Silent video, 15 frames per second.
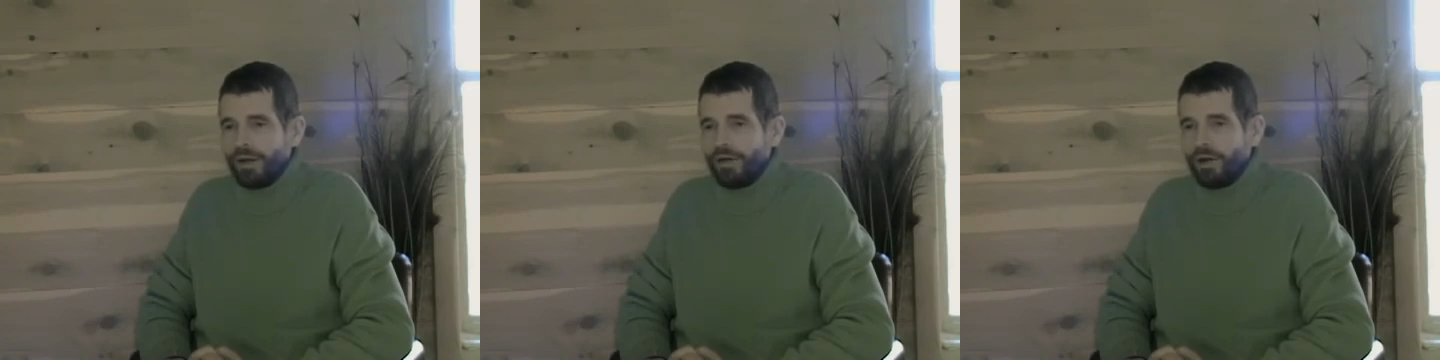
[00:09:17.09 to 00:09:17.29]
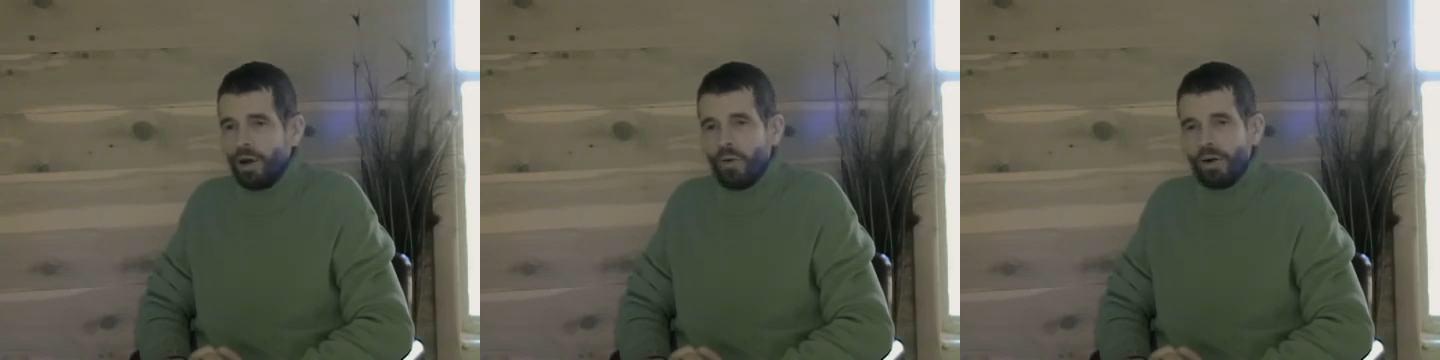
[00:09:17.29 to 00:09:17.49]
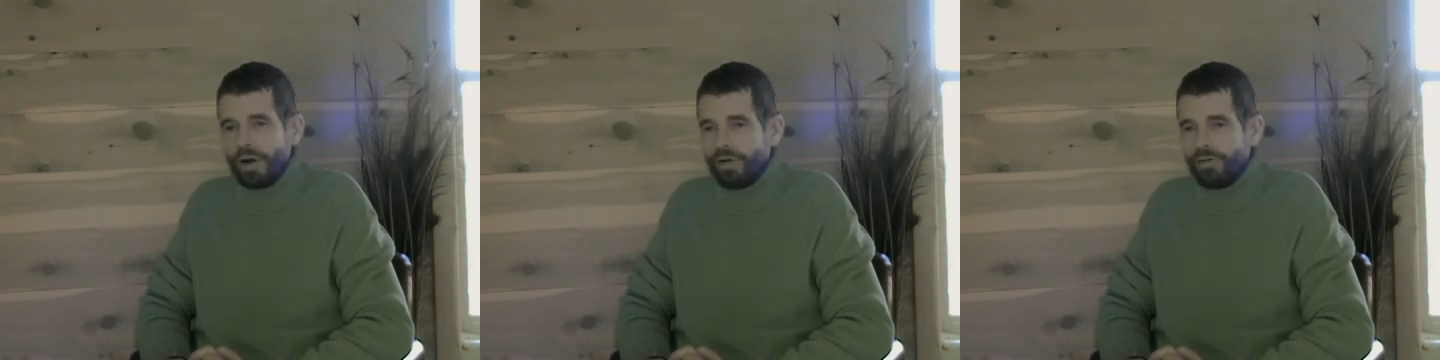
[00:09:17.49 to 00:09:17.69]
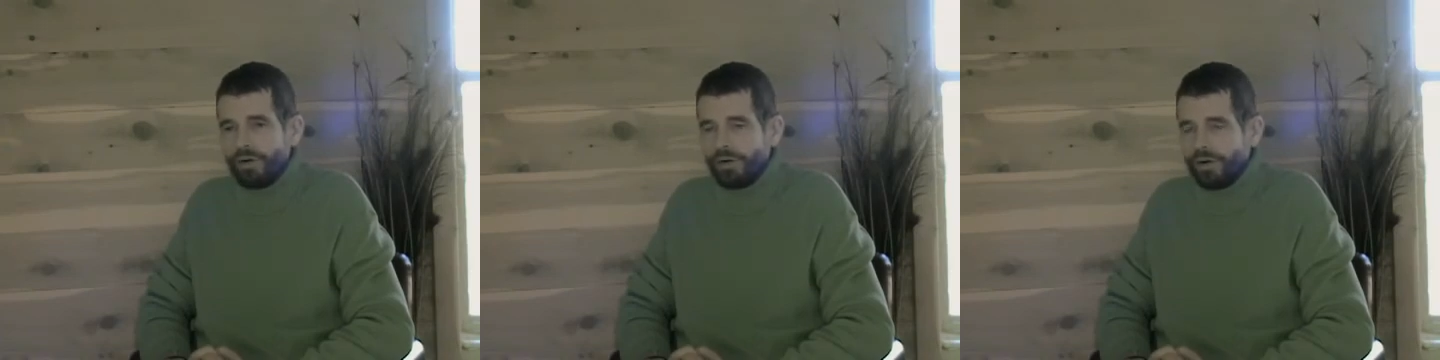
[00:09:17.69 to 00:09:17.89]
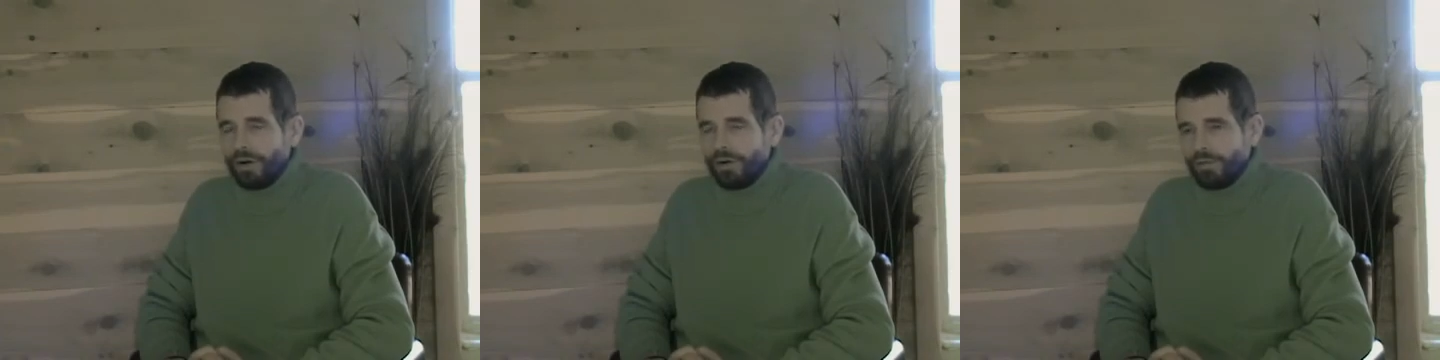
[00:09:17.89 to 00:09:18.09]
No one
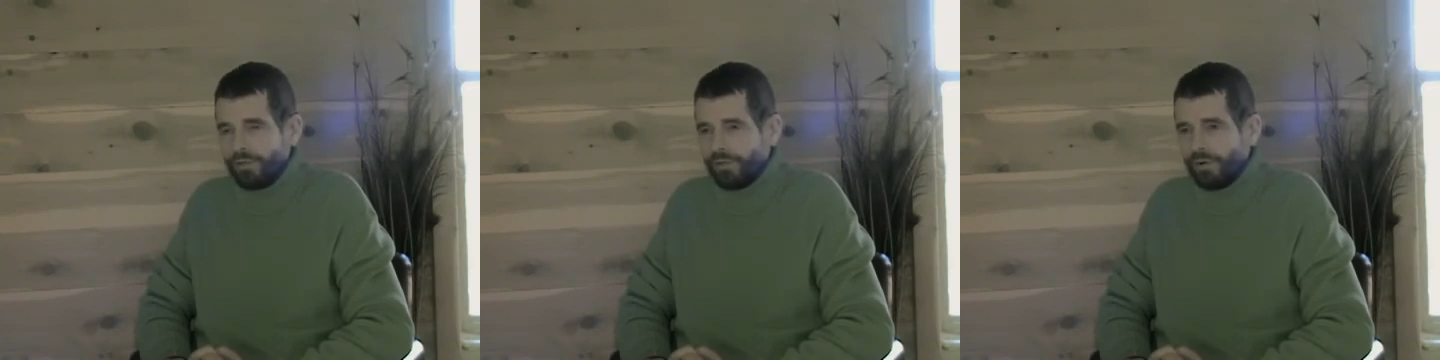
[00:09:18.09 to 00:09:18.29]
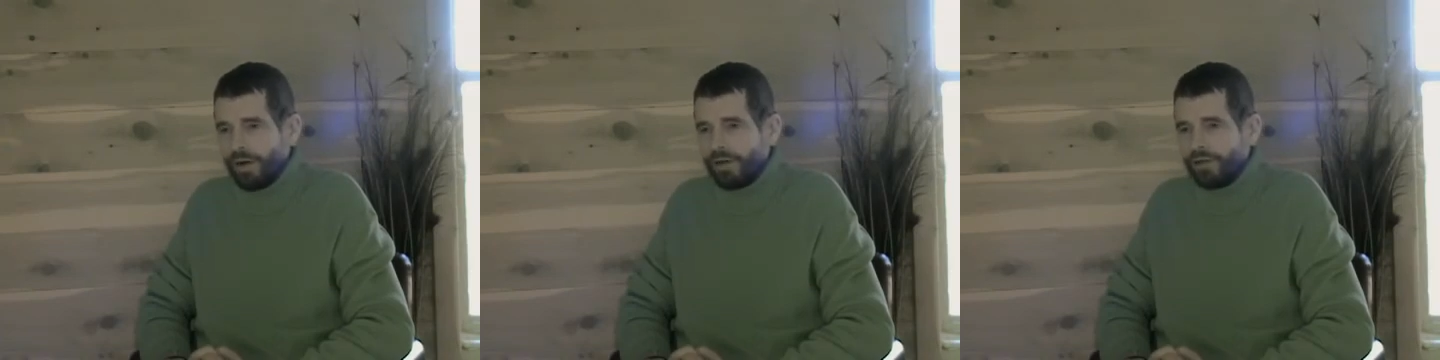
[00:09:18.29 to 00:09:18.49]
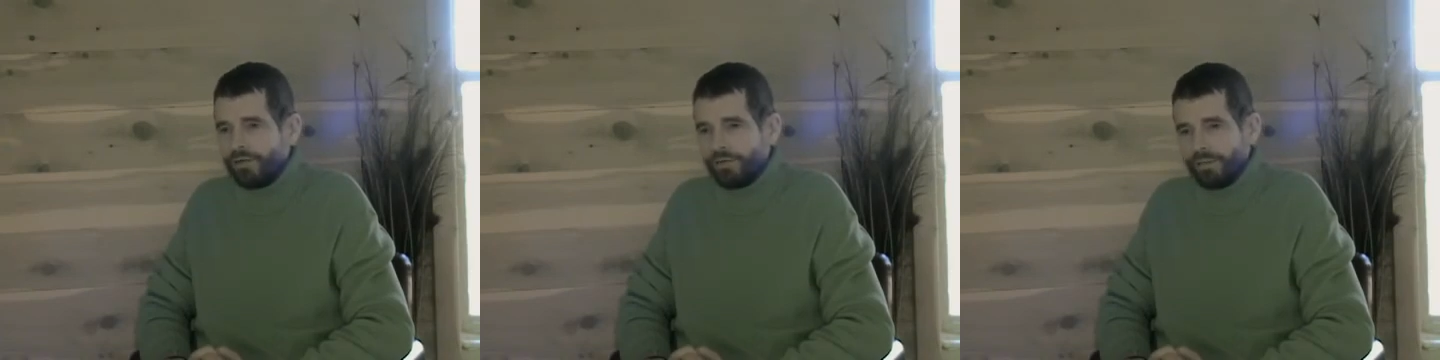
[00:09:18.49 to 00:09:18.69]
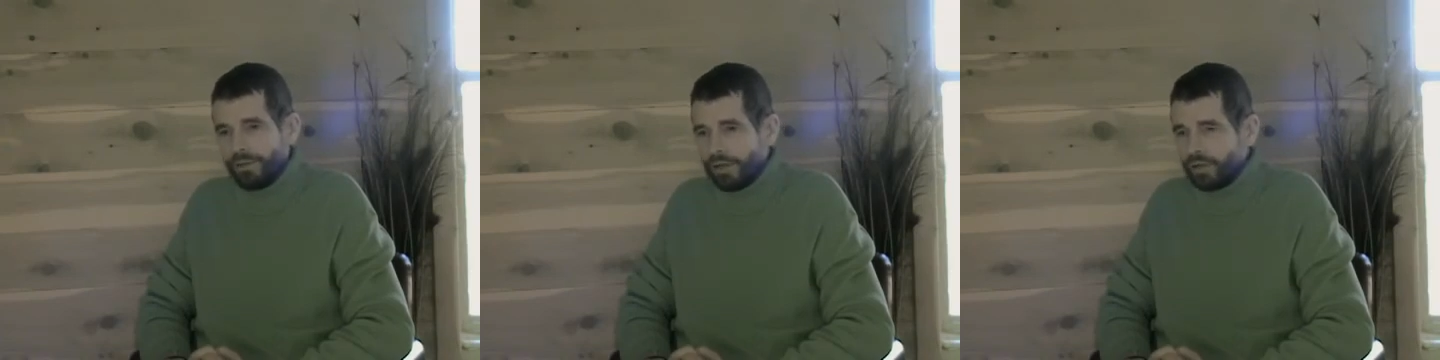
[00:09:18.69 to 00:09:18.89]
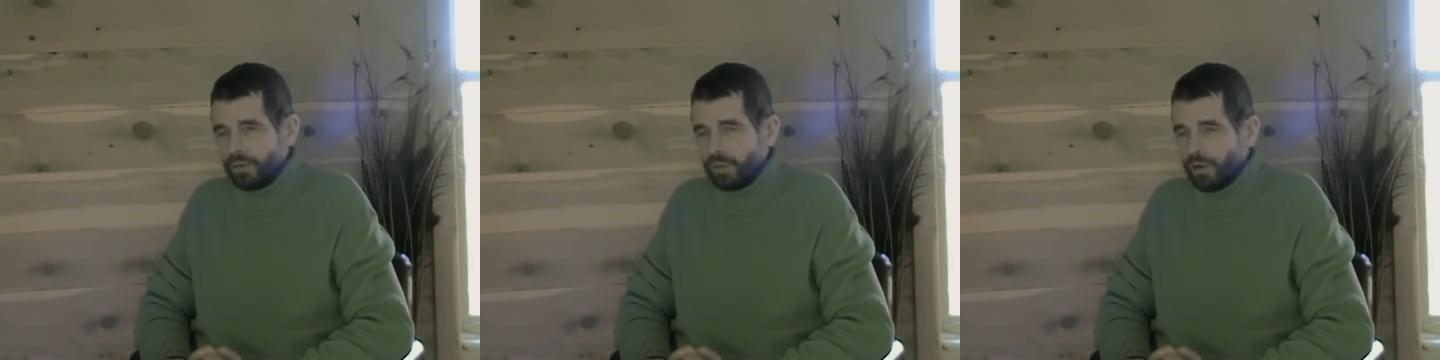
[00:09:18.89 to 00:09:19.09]
ever was from this